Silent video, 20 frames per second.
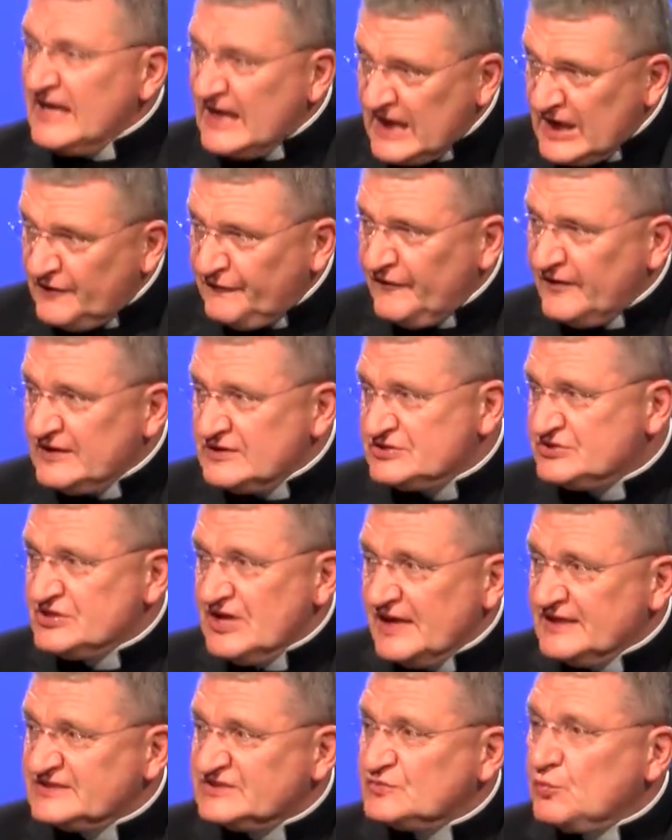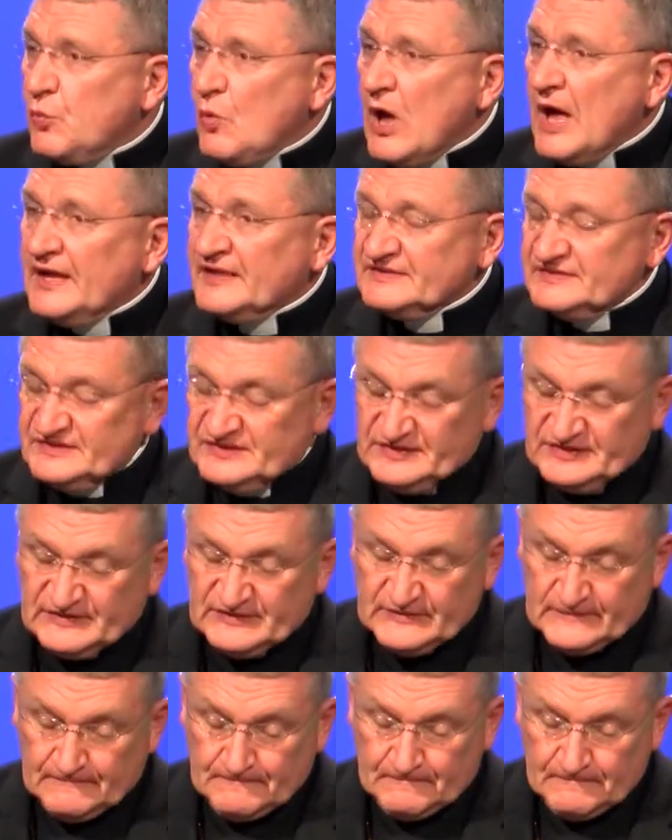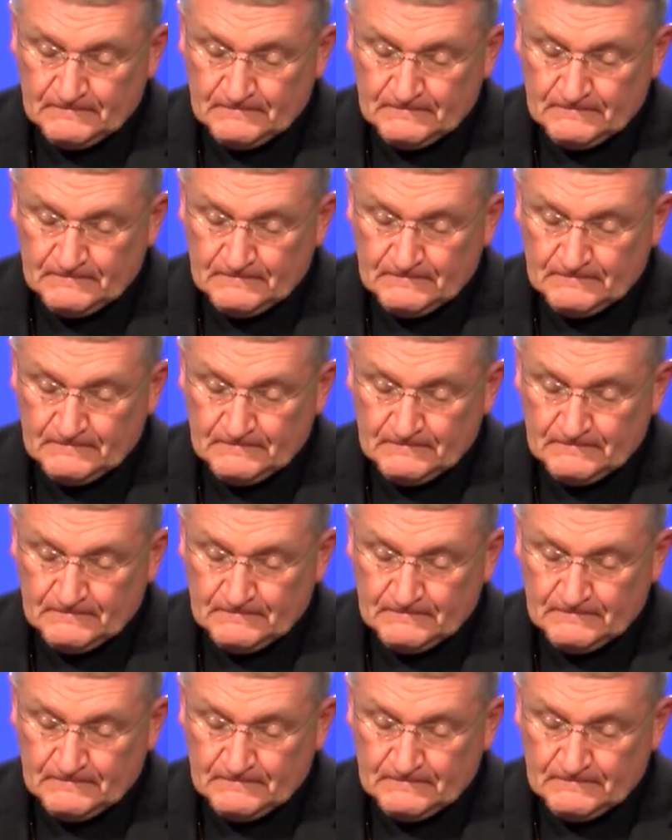even just once.